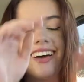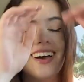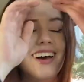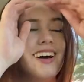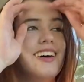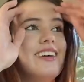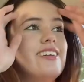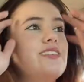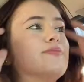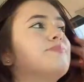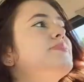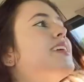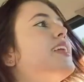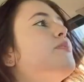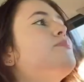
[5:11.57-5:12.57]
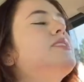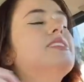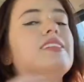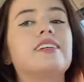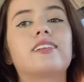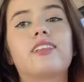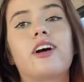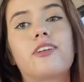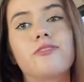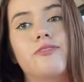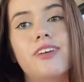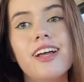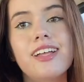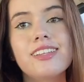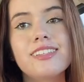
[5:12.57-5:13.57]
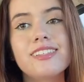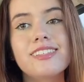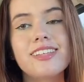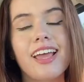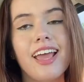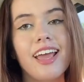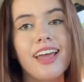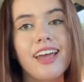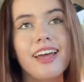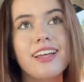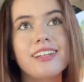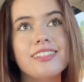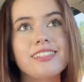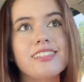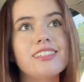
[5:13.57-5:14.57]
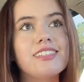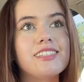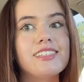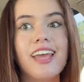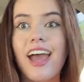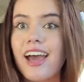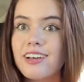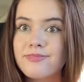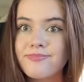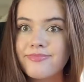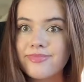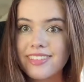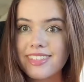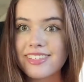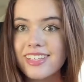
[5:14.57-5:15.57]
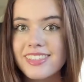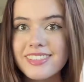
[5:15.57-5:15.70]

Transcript: um, and I'm seeing a lot of friends and yeah, let's get